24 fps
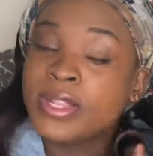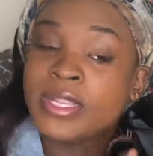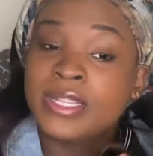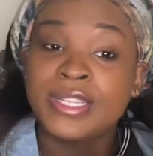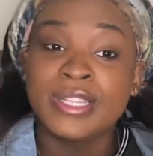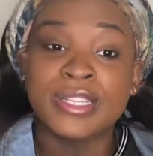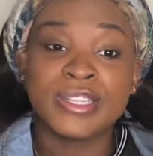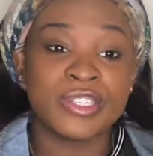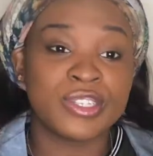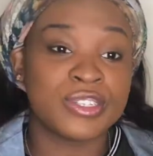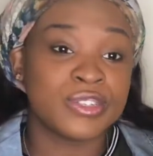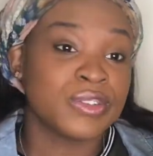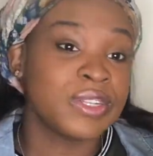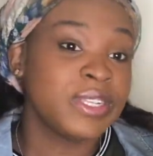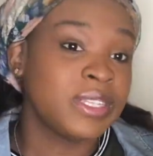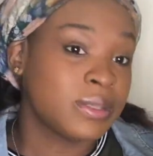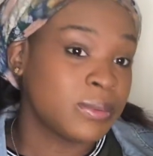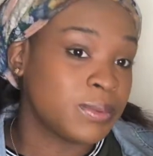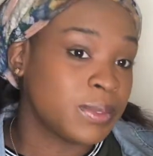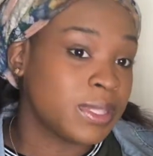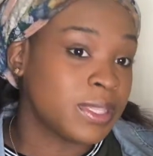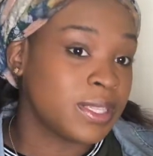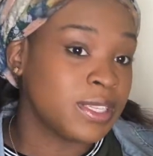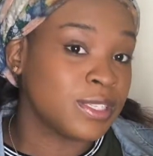to the
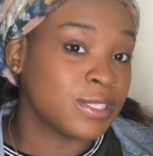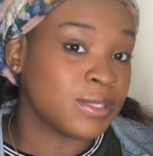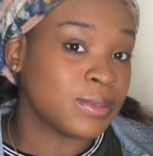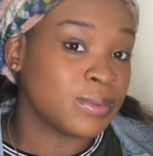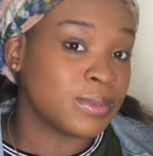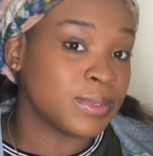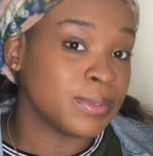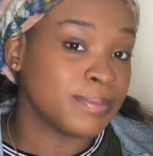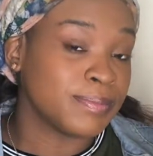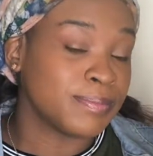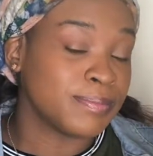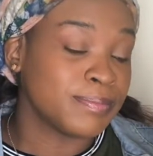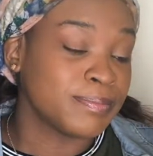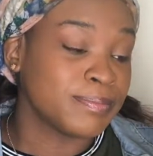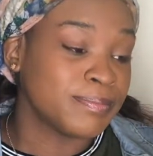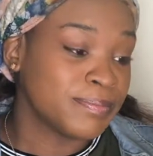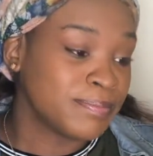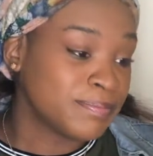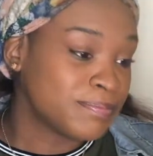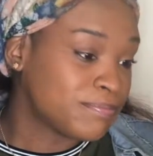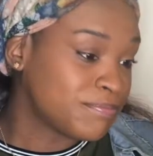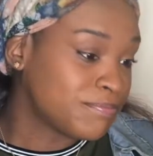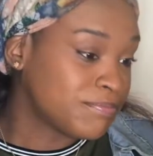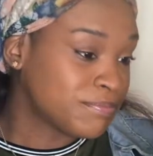streets with this one.
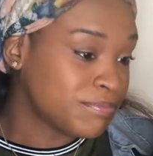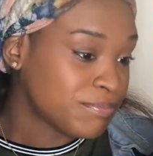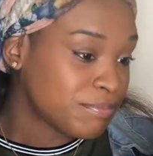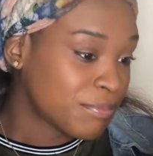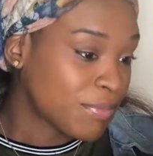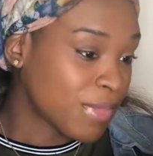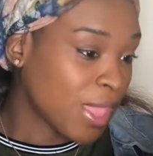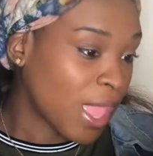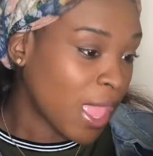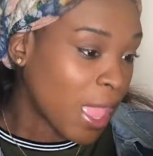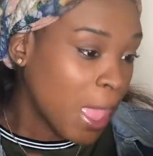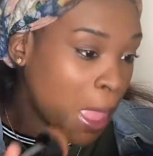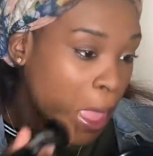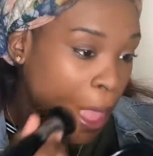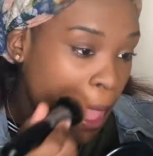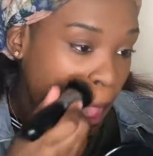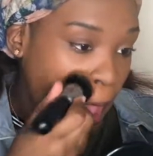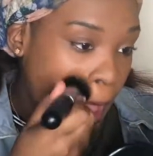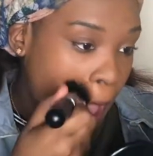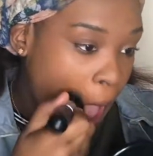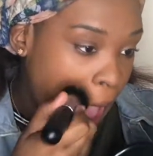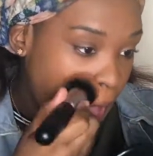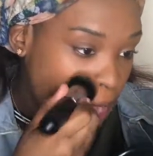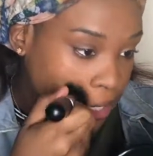
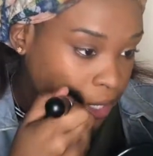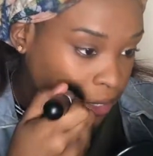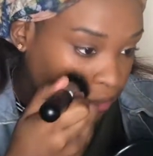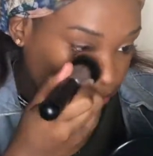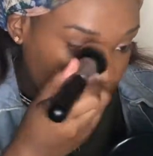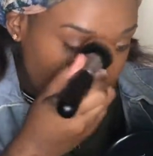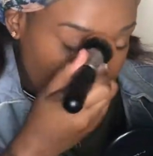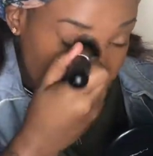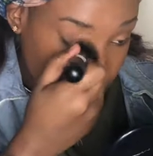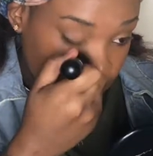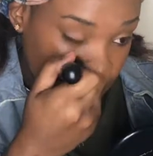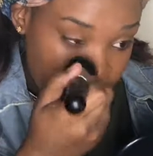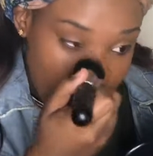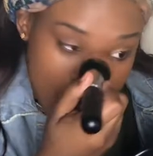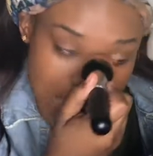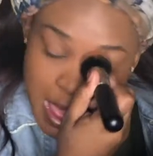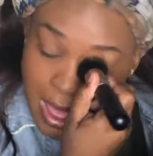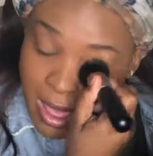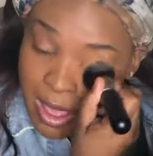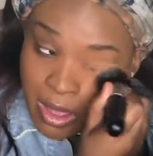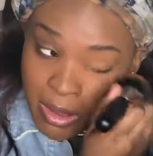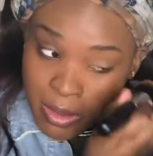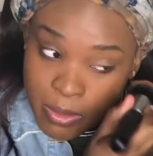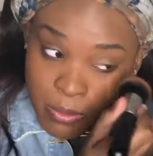I just feel like
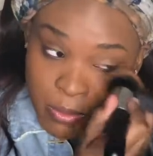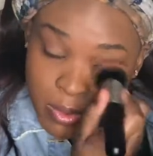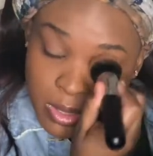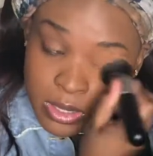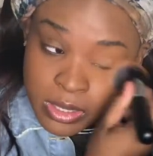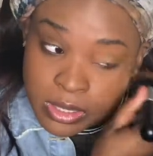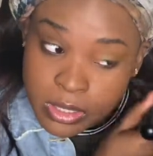y'all went